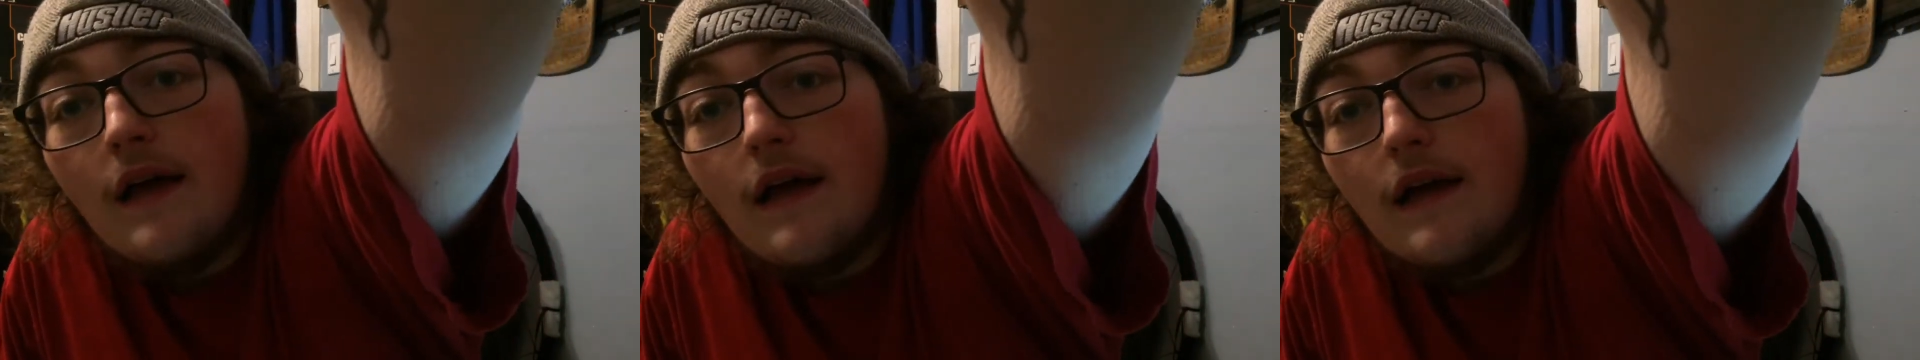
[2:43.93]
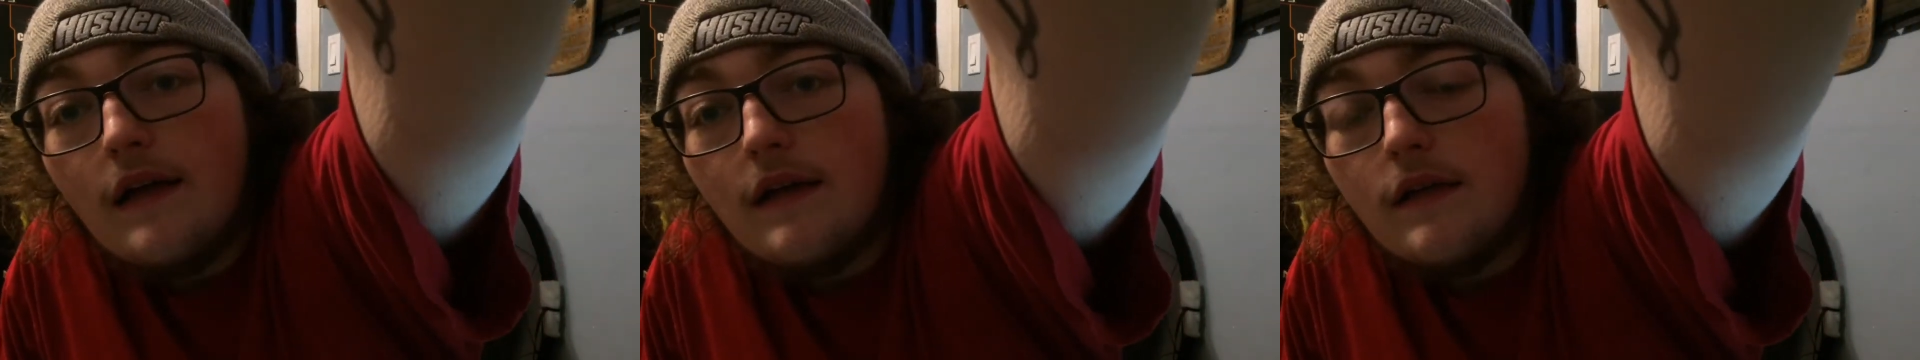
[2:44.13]

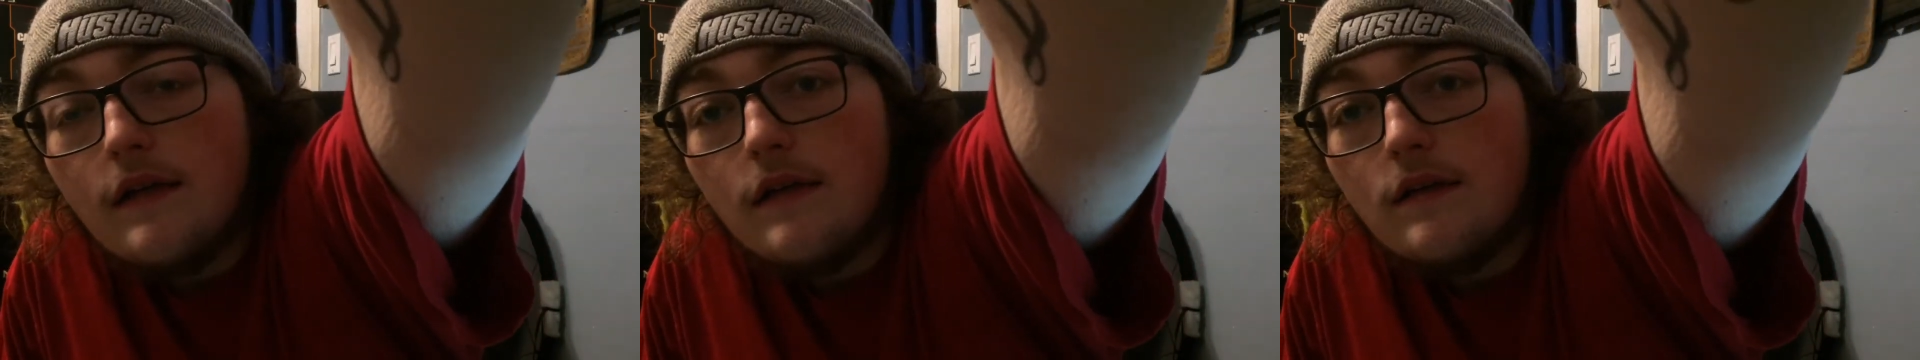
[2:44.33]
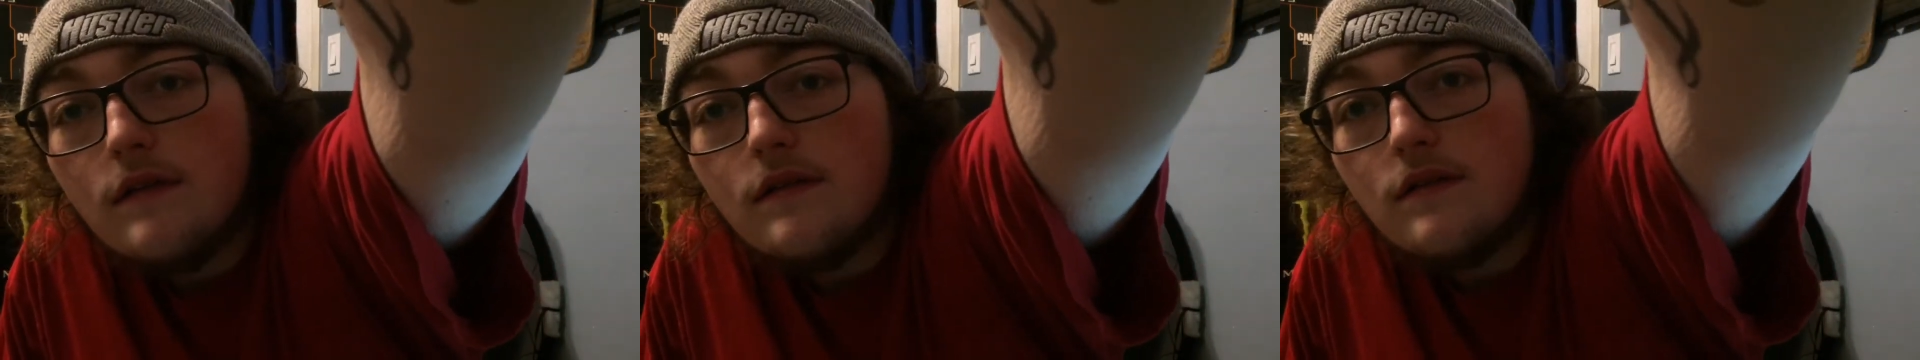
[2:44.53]

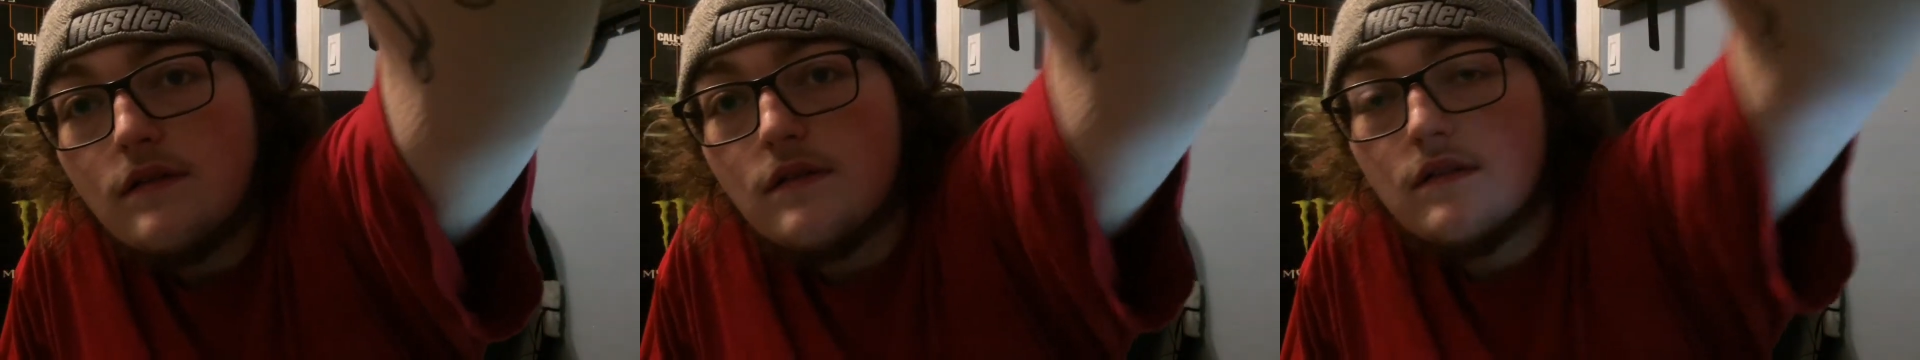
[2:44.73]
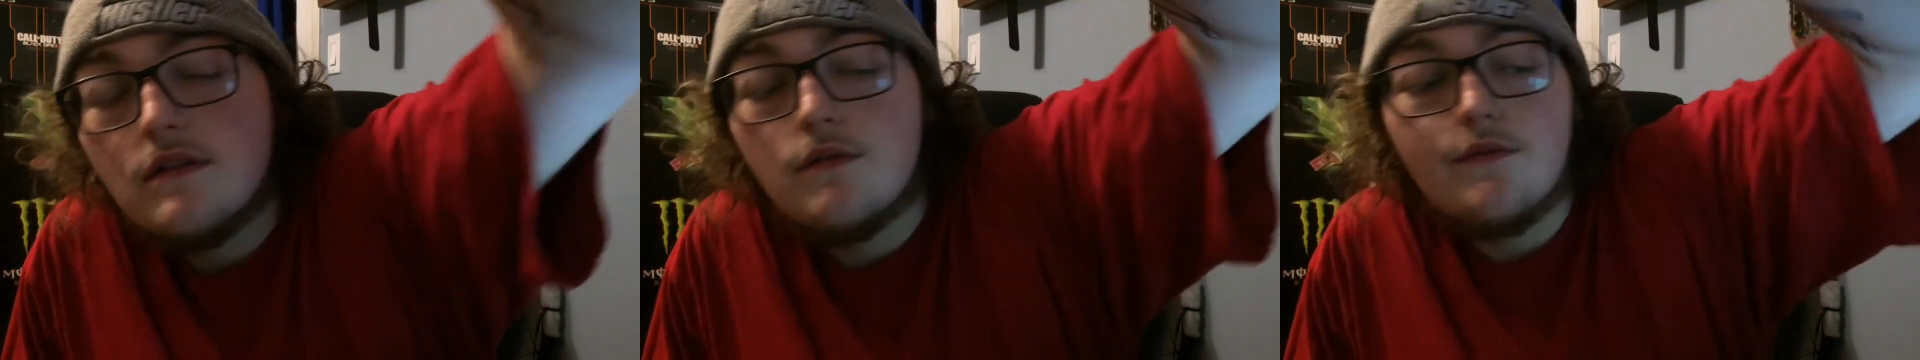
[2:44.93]

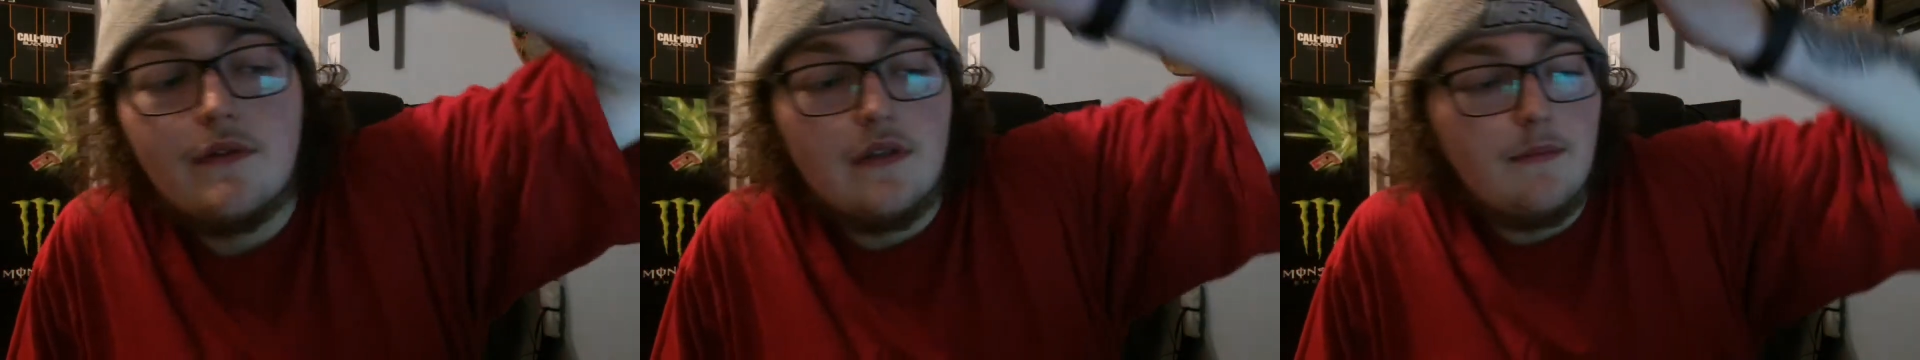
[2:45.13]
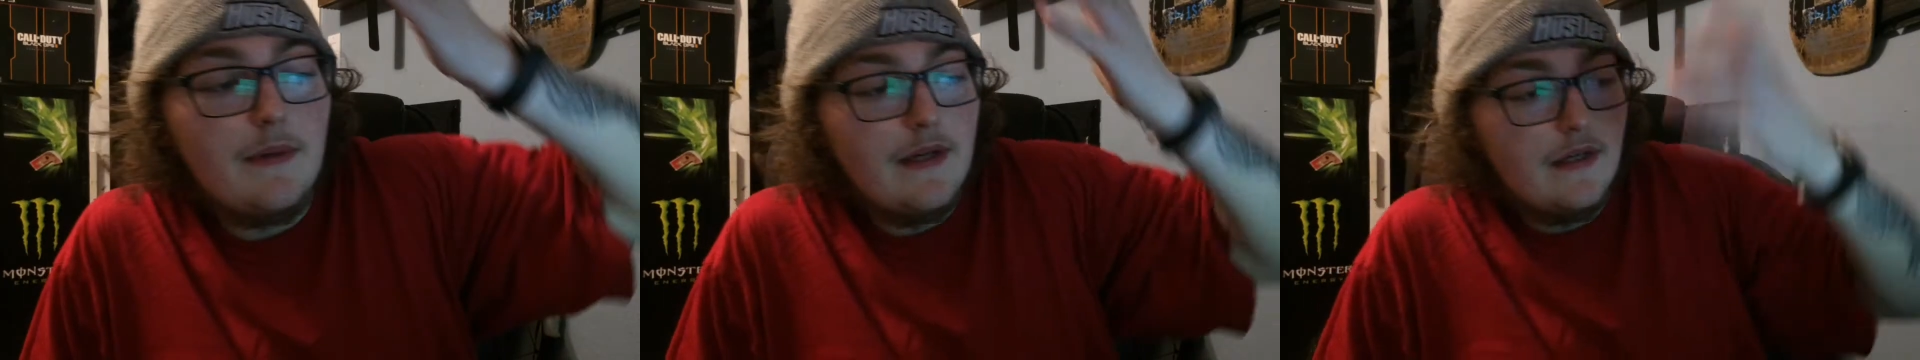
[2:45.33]
headaches,
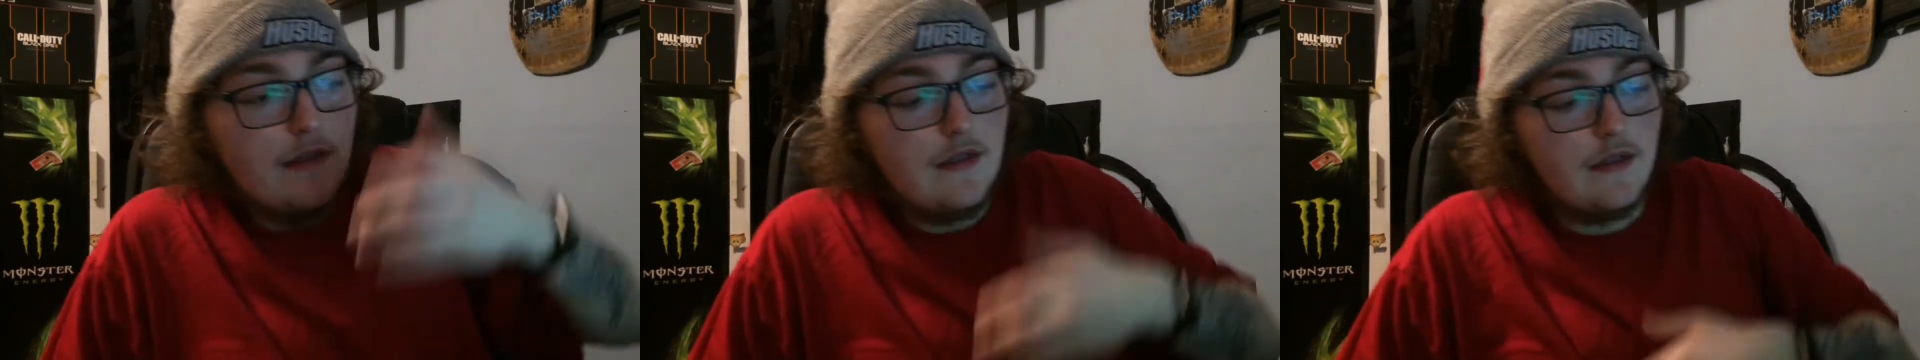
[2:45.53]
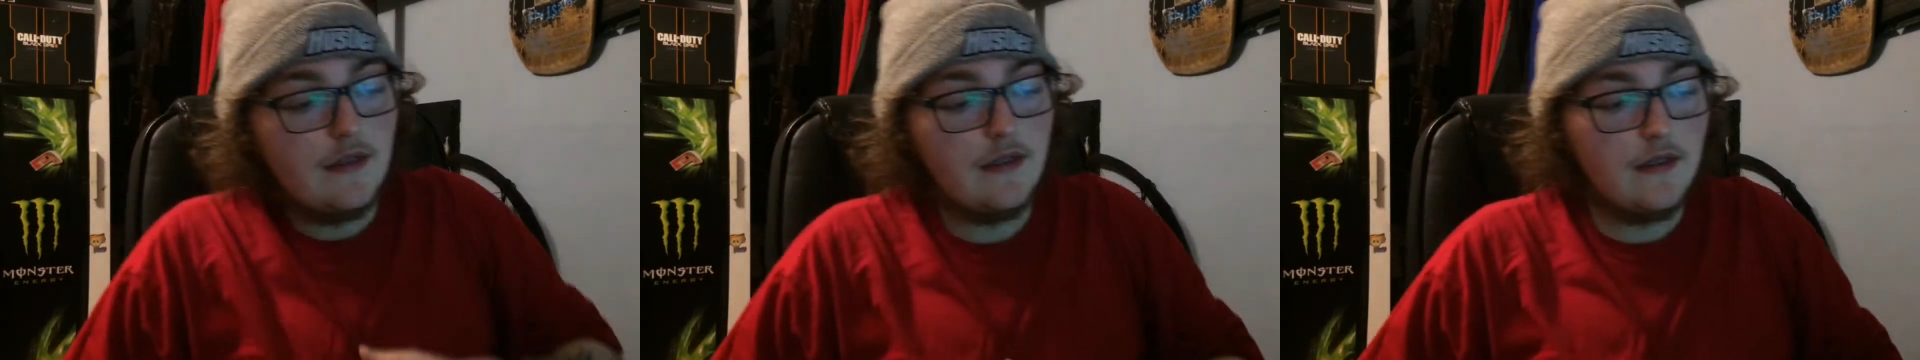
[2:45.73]
really
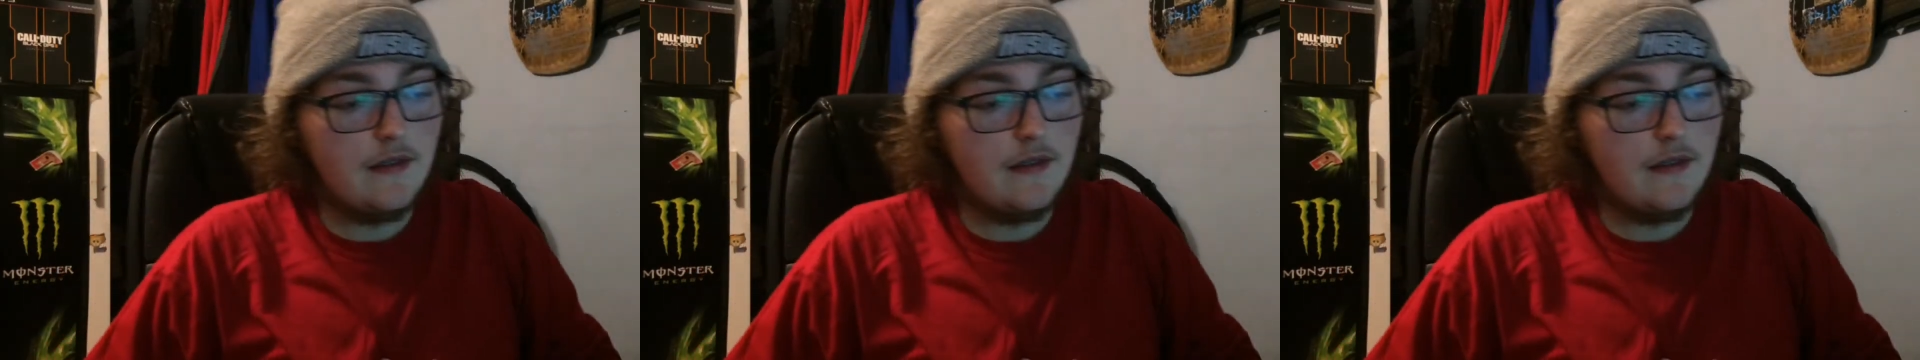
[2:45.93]
bad